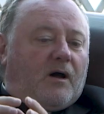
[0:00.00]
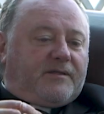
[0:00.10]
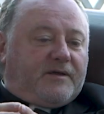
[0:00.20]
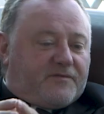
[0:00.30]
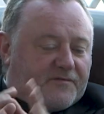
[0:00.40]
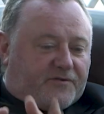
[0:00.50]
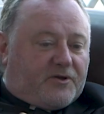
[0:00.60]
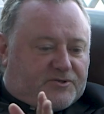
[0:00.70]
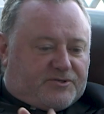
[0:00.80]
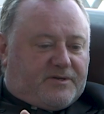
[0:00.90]
I think for the
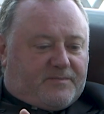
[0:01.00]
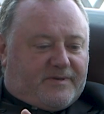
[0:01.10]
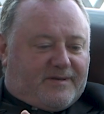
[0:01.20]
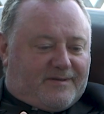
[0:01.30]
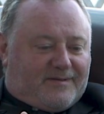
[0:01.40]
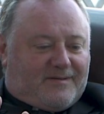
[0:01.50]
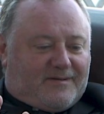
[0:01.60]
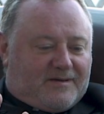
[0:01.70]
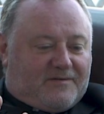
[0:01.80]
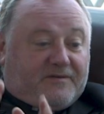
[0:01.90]
future to be
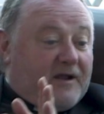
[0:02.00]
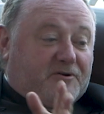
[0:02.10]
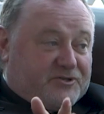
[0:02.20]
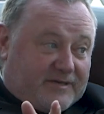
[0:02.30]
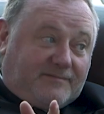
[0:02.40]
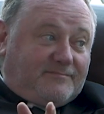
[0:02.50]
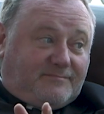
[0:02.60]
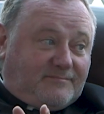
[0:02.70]
flourishing,